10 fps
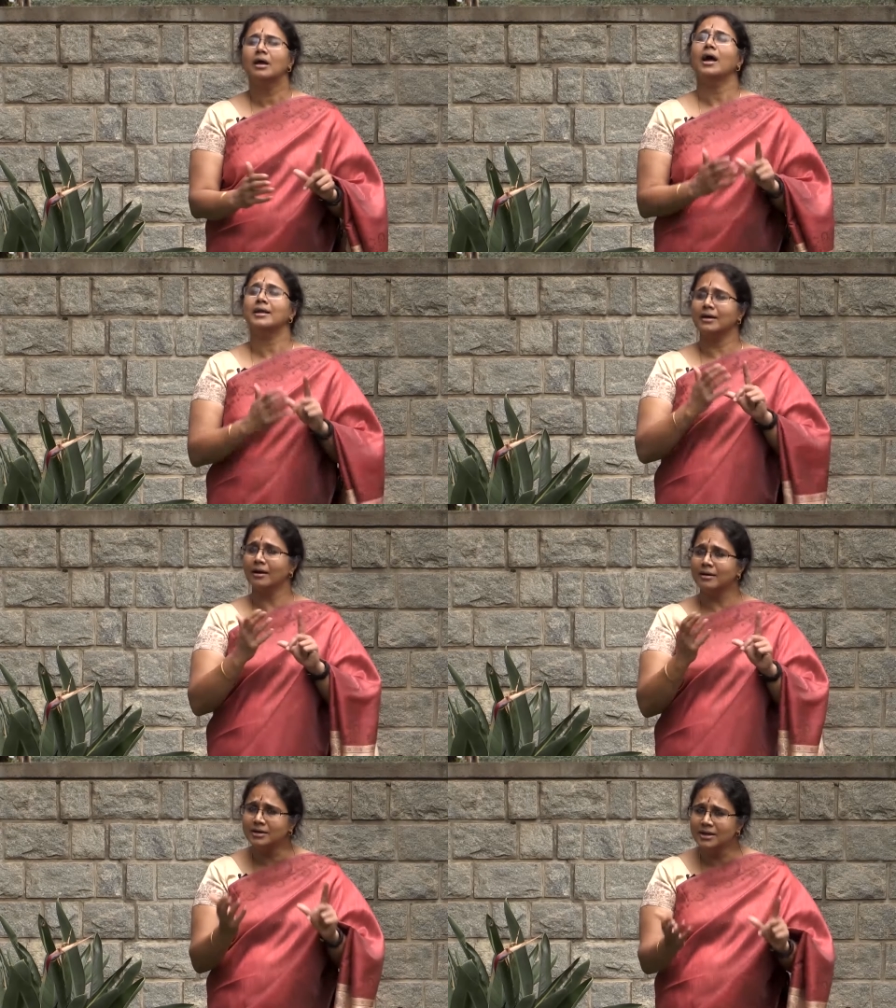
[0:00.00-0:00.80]
And I
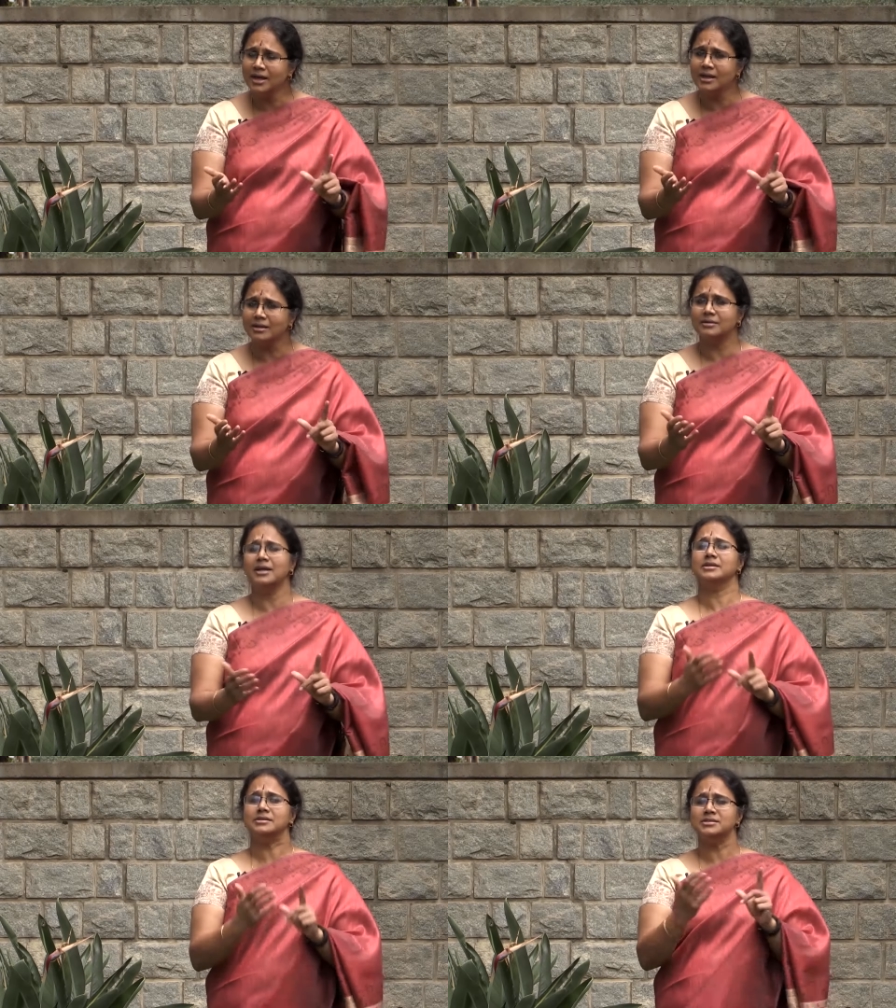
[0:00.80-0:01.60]
agree
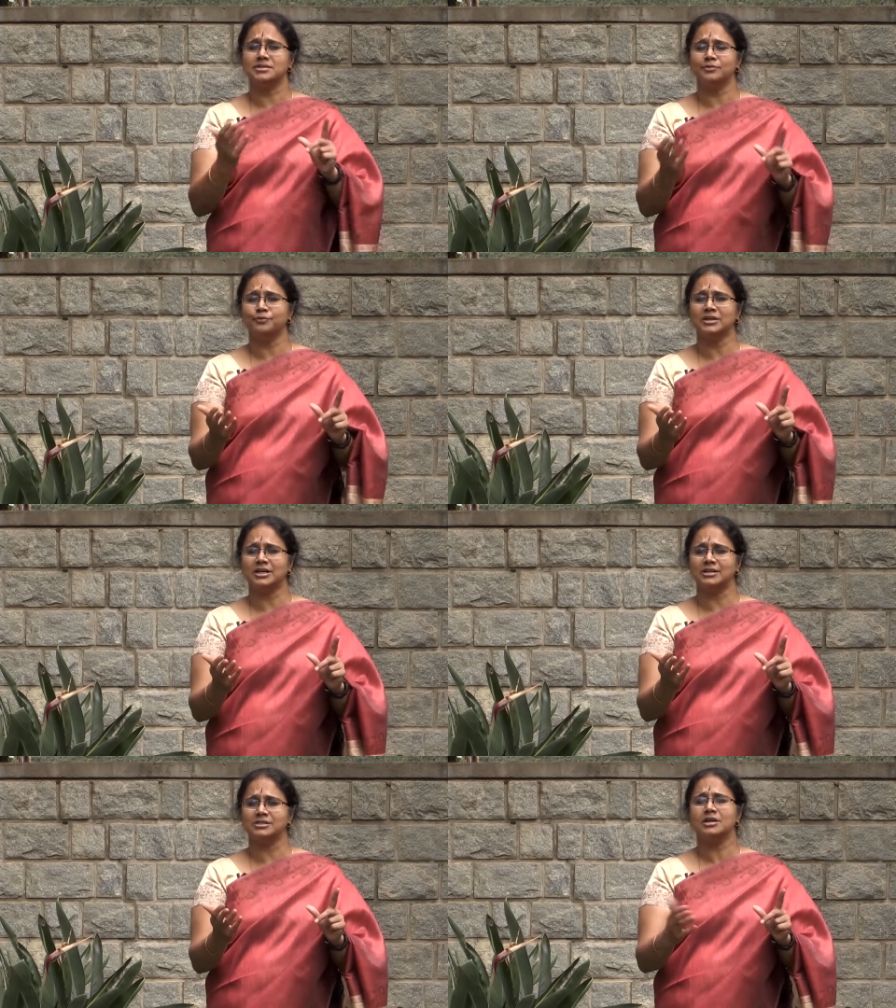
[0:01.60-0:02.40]
that it is
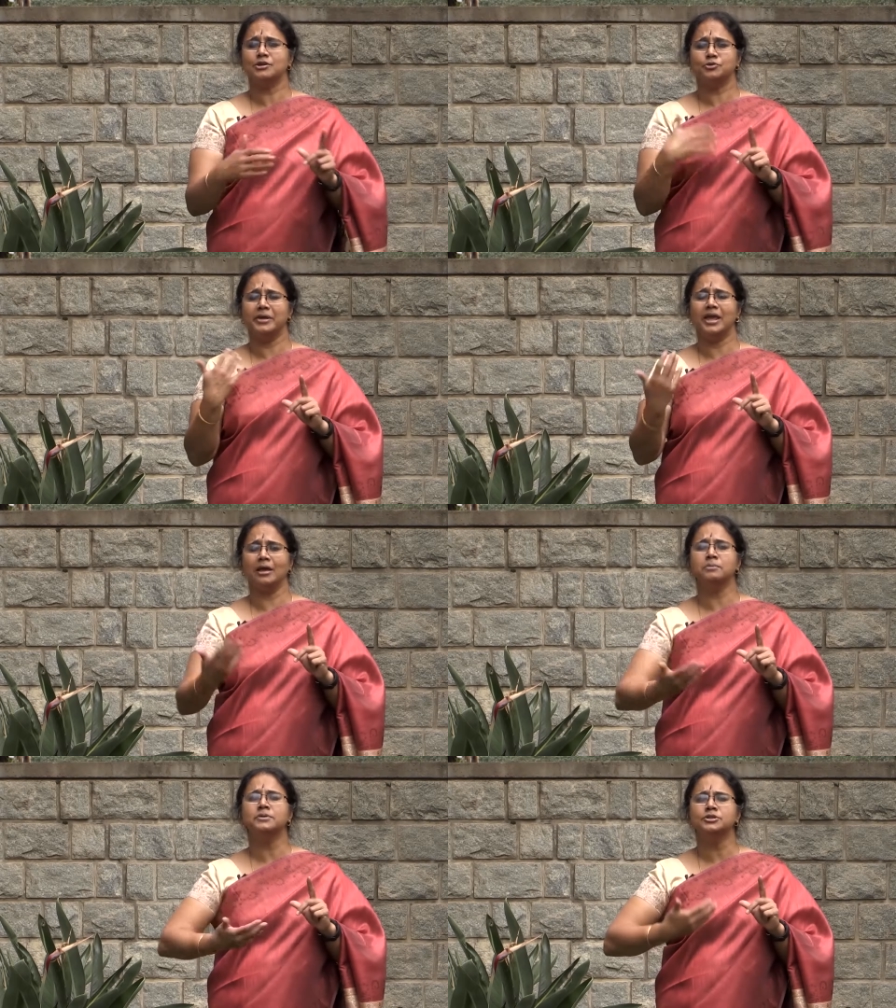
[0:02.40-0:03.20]
difficult to be
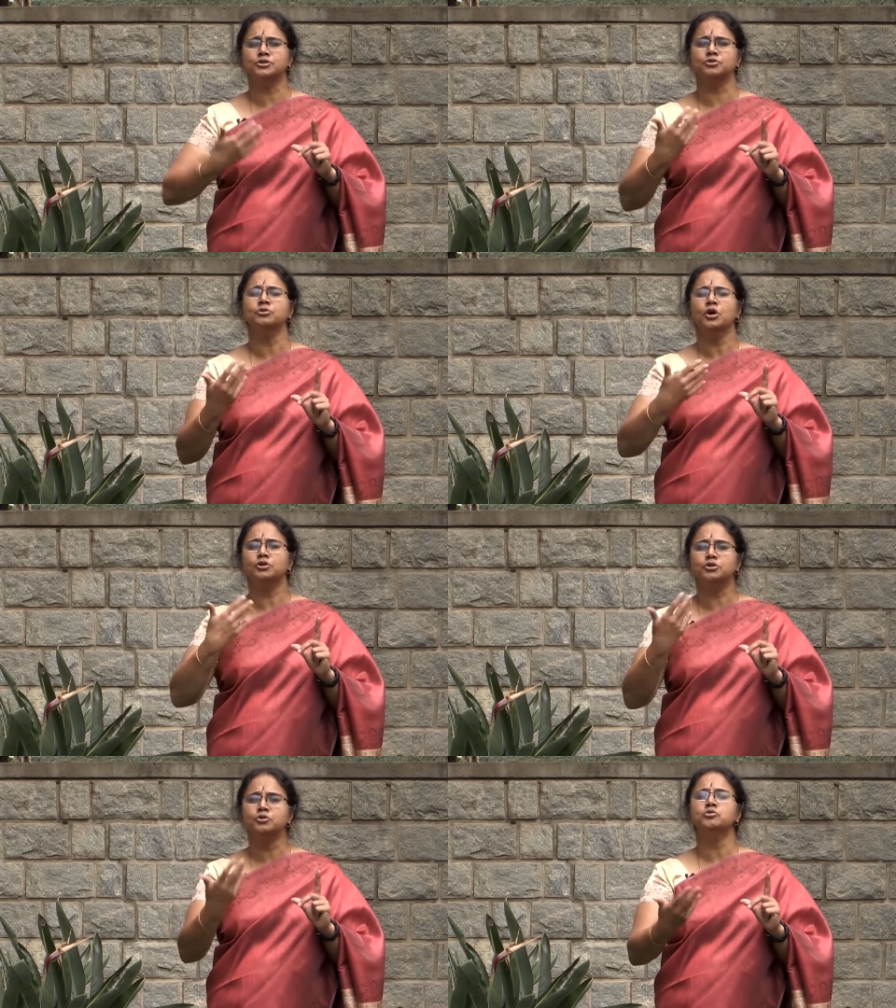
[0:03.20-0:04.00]
able to
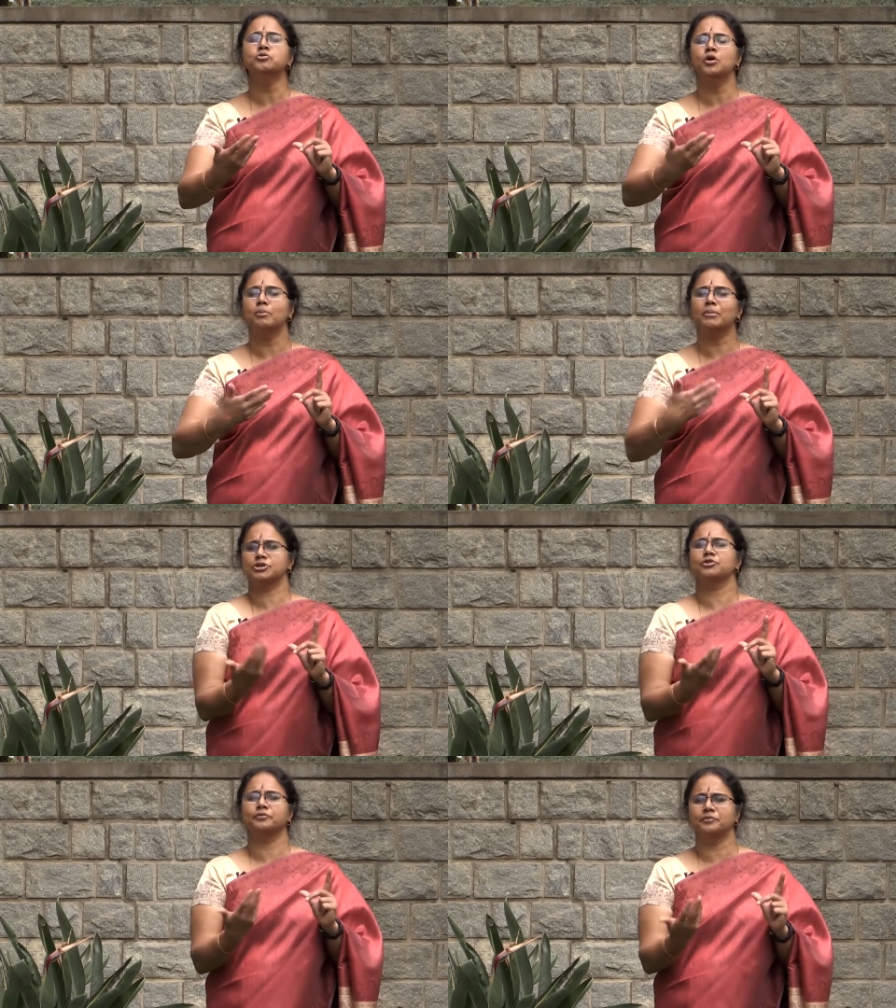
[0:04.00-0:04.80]
do
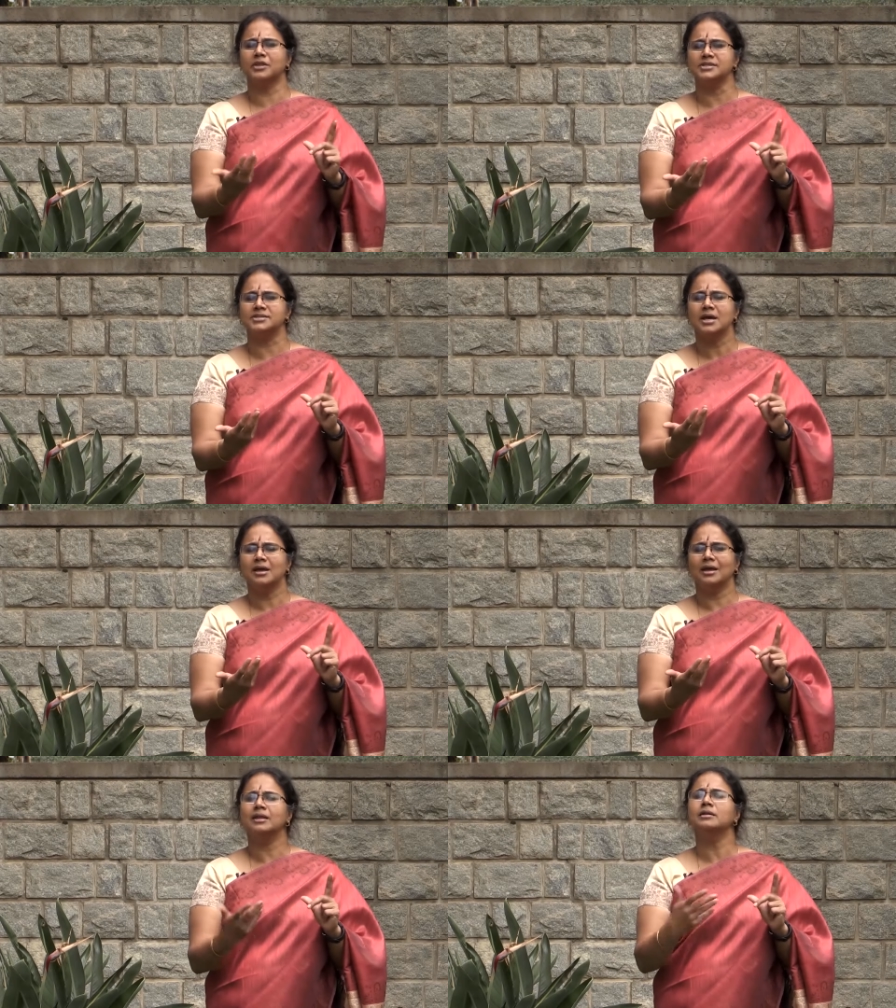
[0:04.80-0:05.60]
much of this
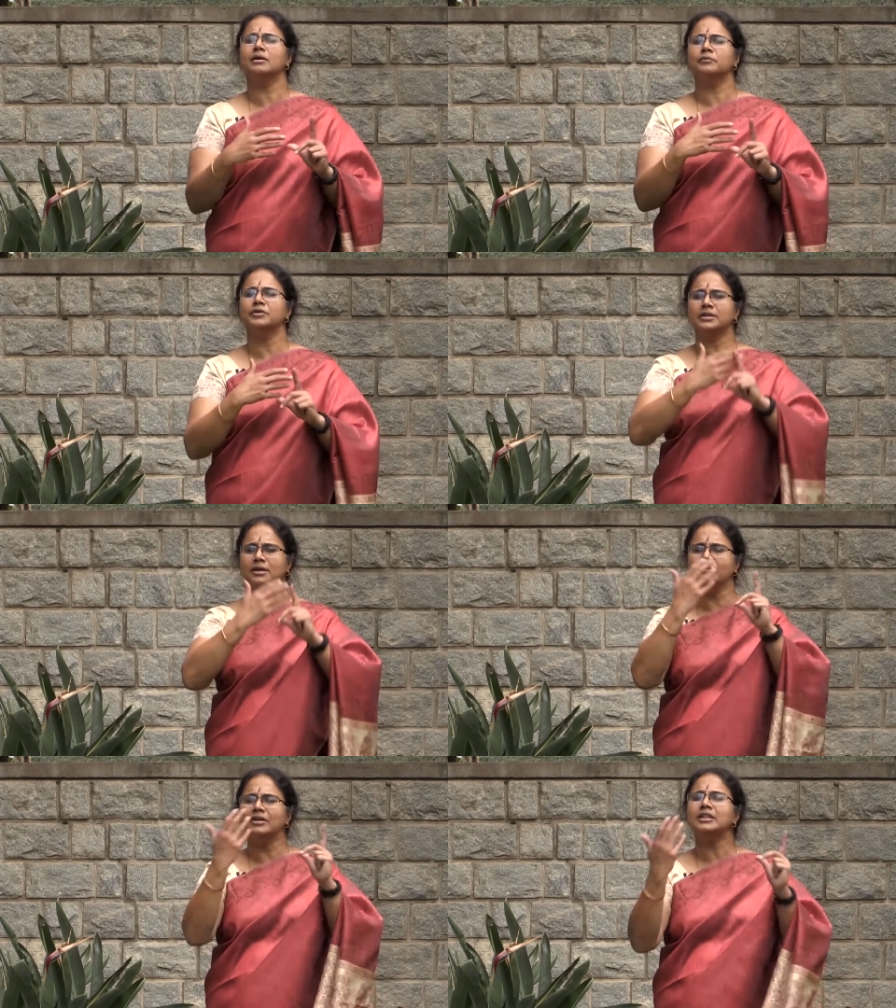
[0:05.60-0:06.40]
in, with,
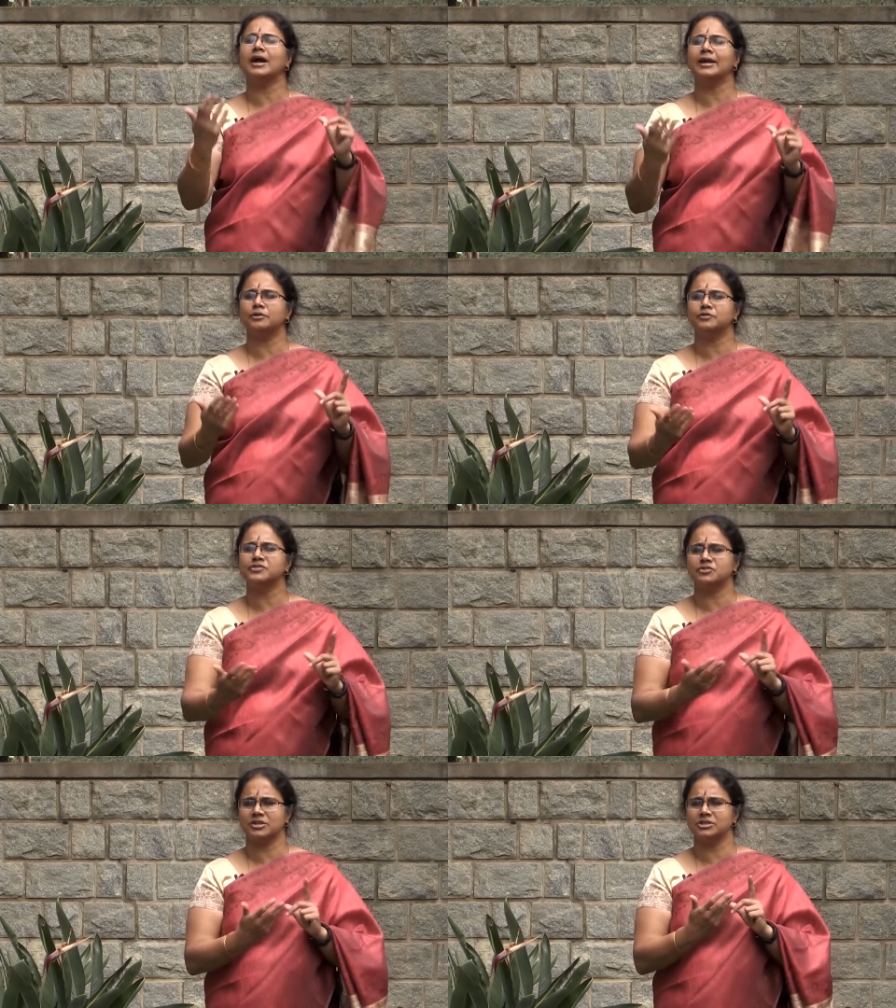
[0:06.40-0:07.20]
given the kind of
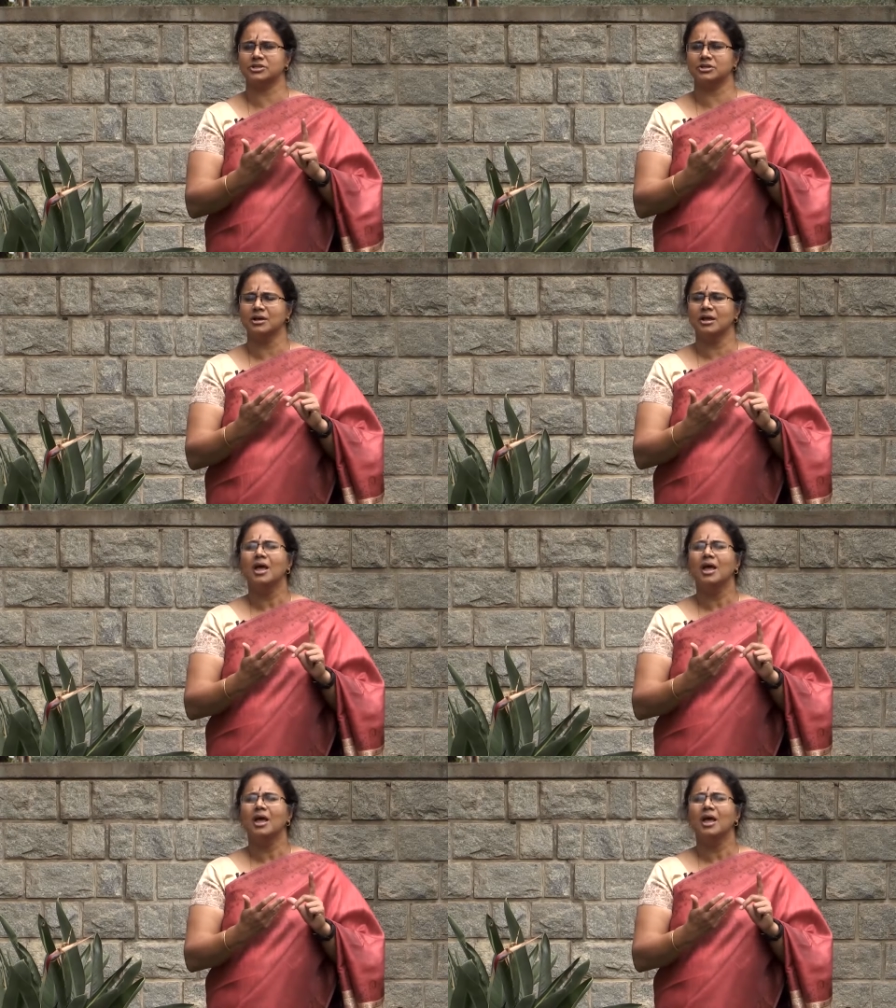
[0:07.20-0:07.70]
structure.